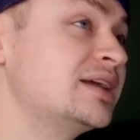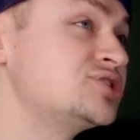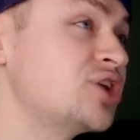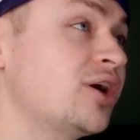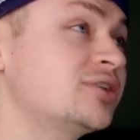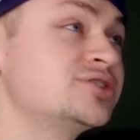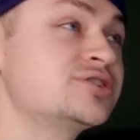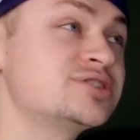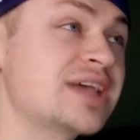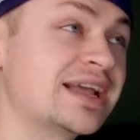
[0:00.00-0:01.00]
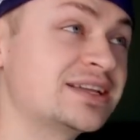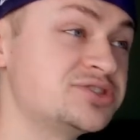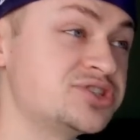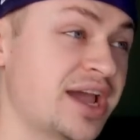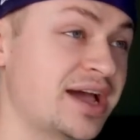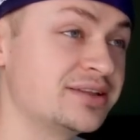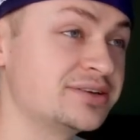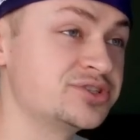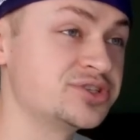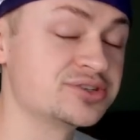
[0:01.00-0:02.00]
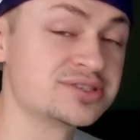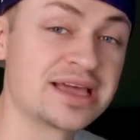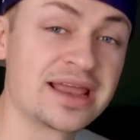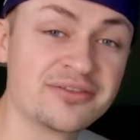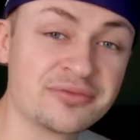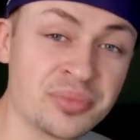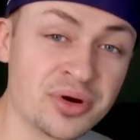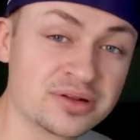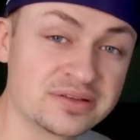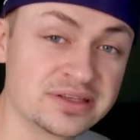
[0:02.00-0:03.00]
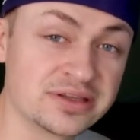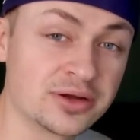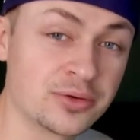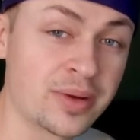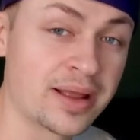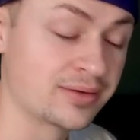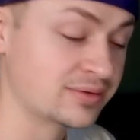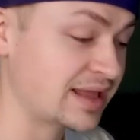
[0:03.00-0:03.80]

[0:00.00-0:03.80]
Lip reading: Chargers and Challengers that have burned to the ground,